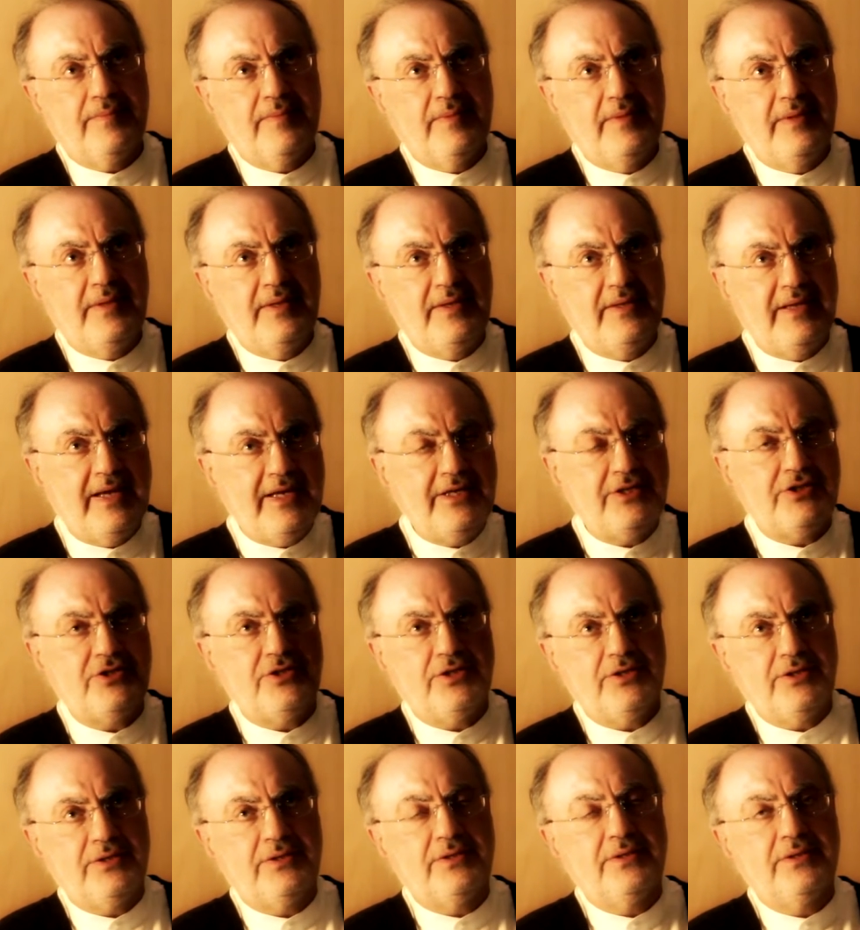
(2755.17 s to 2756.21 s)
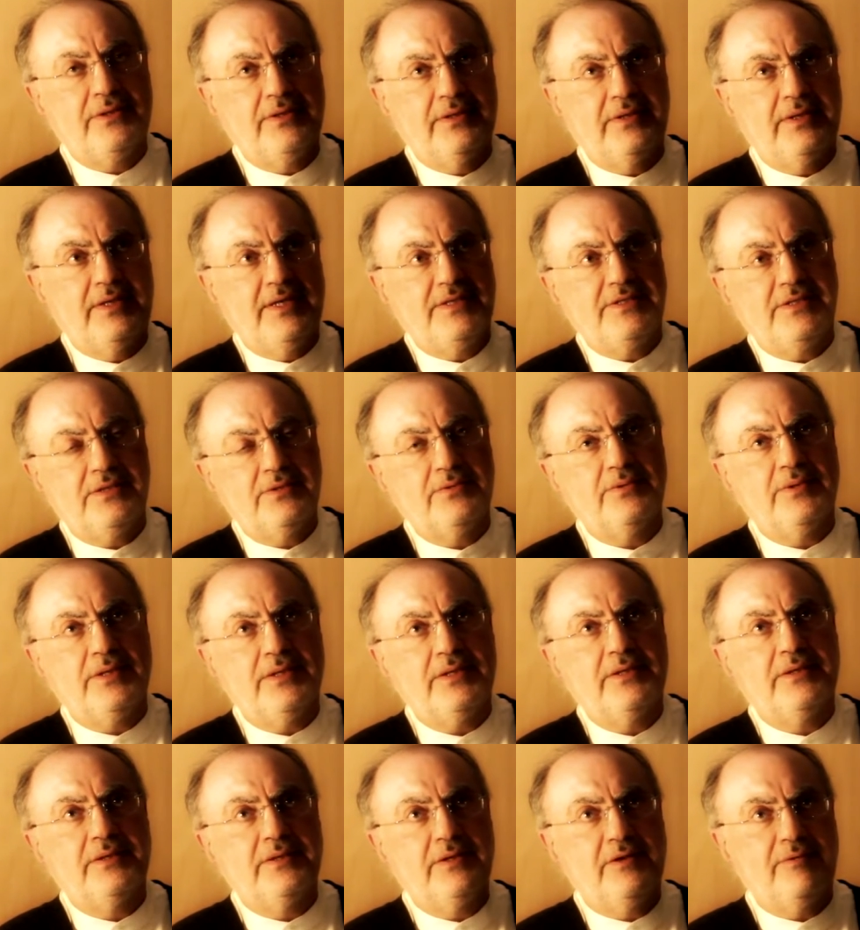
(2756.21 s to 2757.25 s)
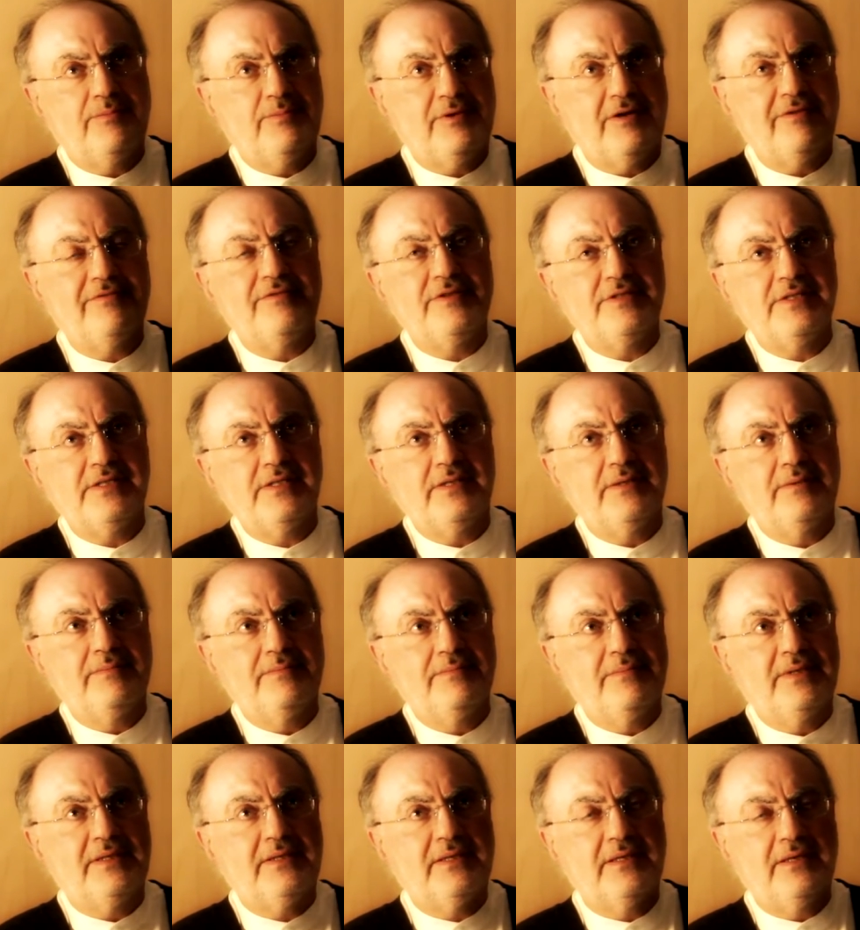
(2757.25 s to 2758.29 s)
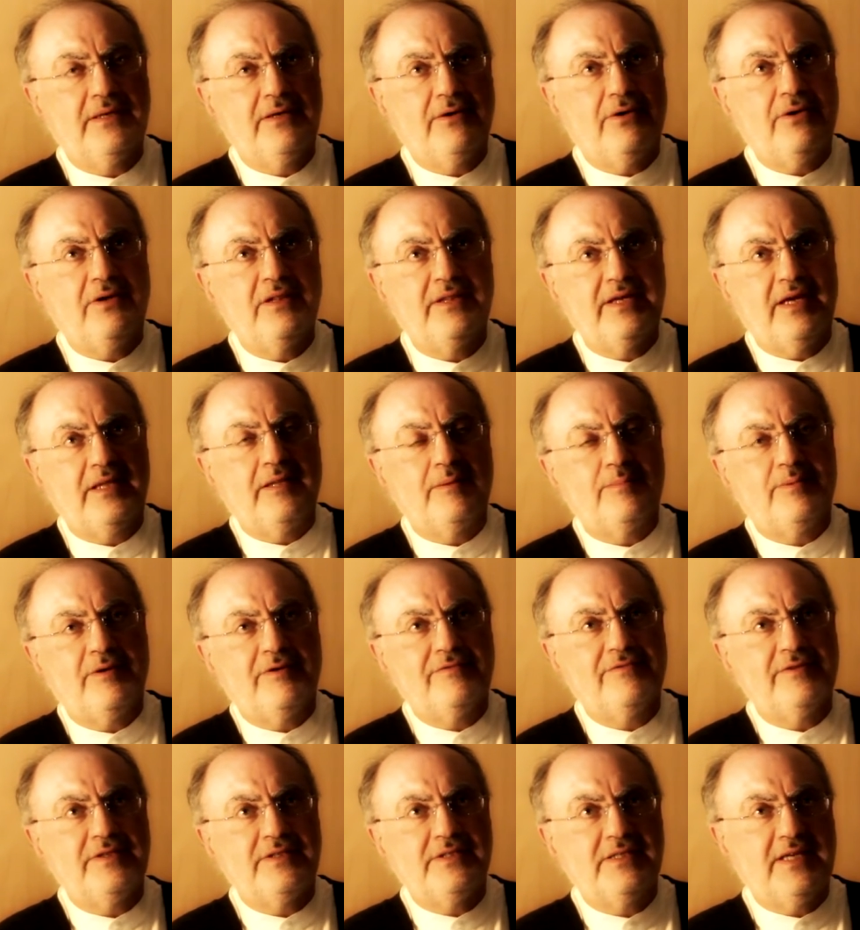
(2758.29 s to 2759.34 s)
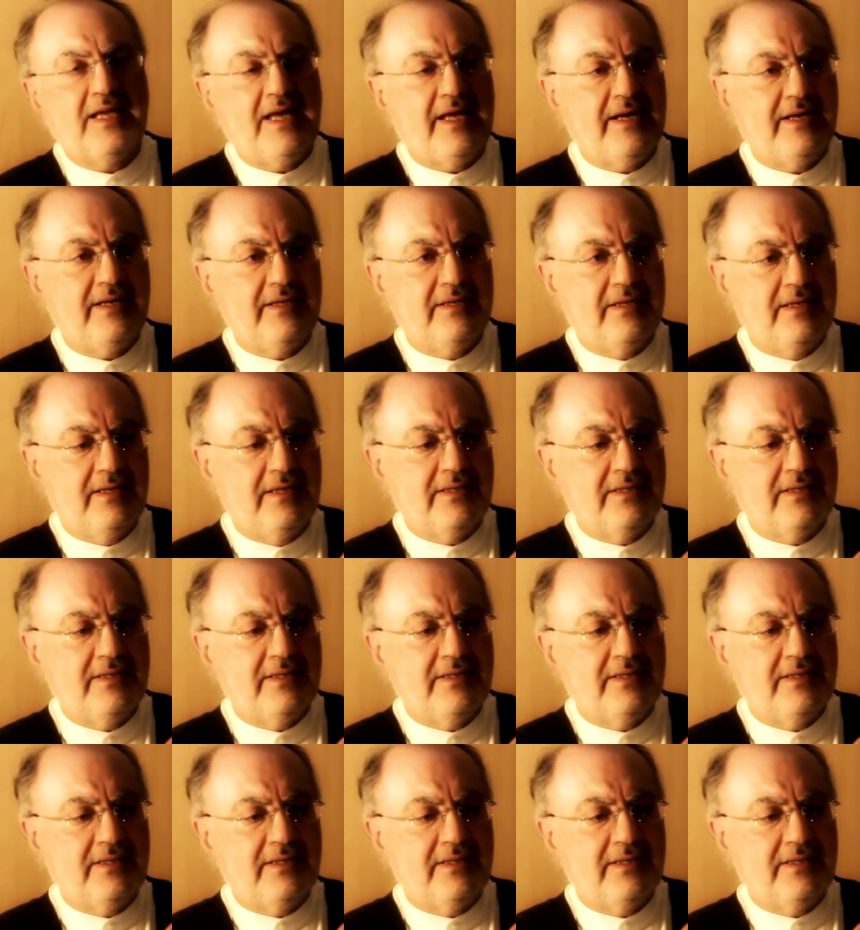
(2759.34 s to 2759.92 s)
nature, as it were, of prophecy. But all the other prophets carried